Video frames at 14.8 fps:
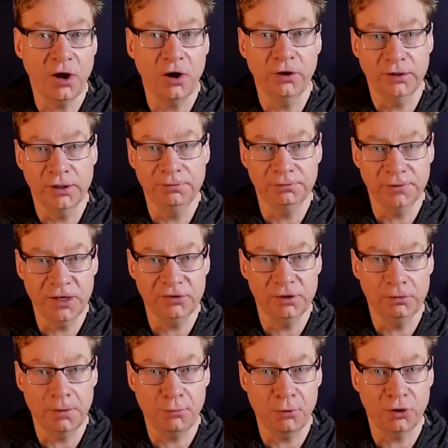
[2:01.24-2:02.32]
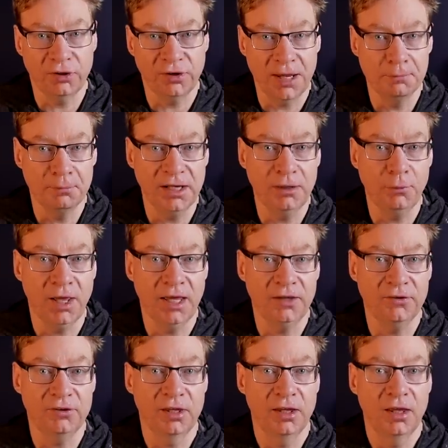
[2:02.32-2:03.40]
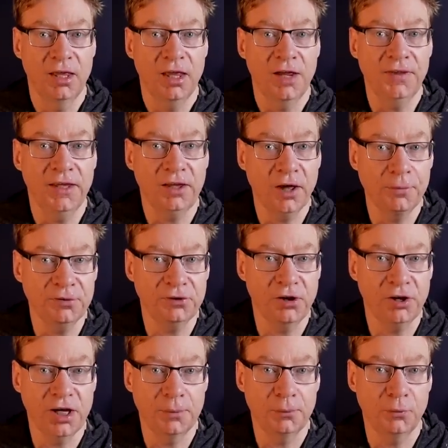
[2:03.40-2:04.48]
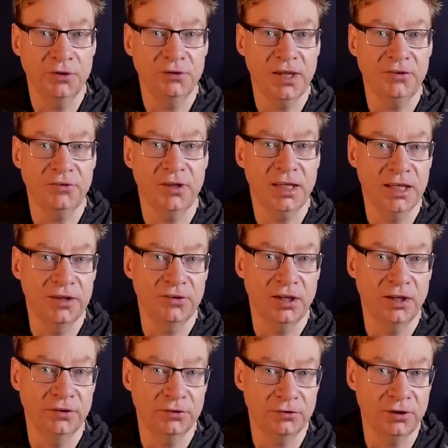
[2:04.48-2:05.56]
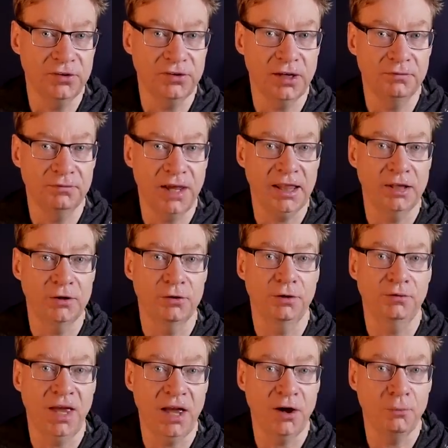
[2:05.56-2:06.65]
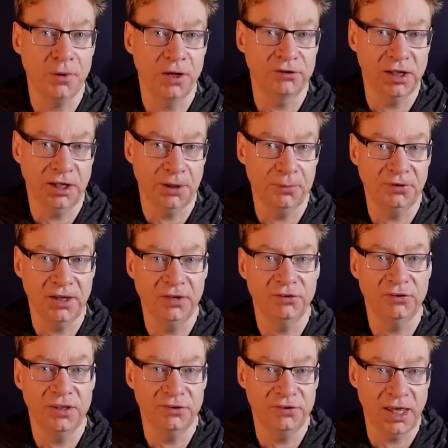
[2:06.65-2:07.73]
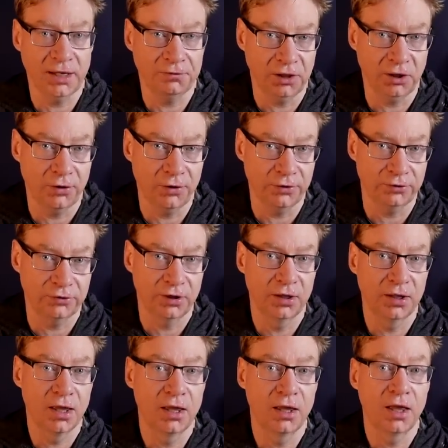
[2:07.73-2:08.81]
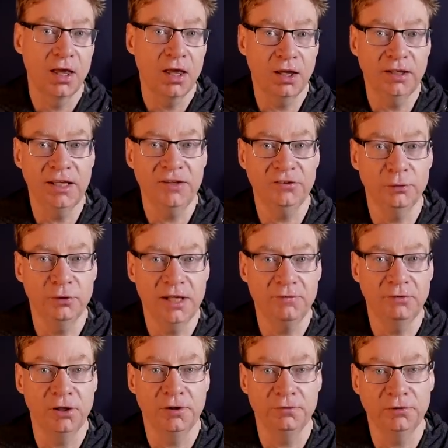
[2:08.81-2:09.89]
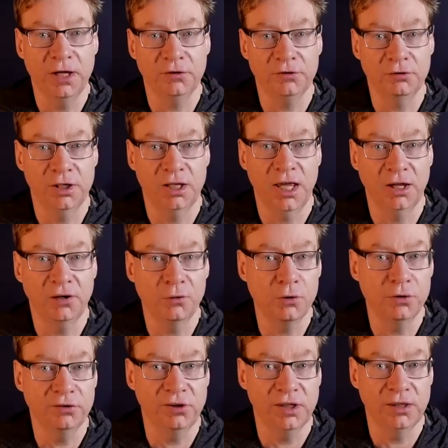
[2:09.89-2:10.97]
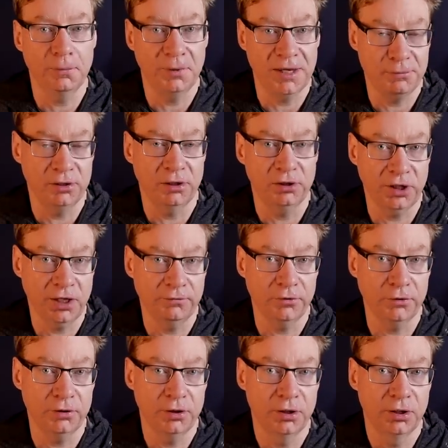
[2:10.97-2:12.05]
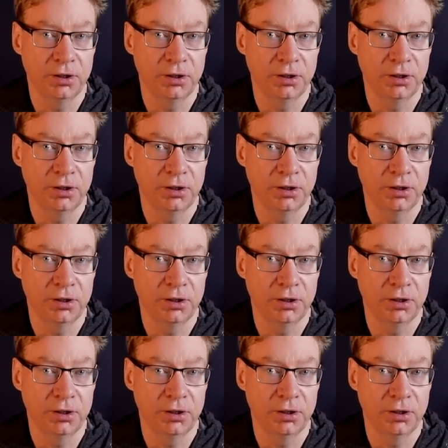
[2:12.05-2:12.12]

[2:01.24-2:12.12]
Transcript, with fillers: are a deflationary product in many ways, and there comes a time when Tesla hits an intrinsic value of how much it can potentially save in cost, at least to a level of luxury and quality that people are looking for.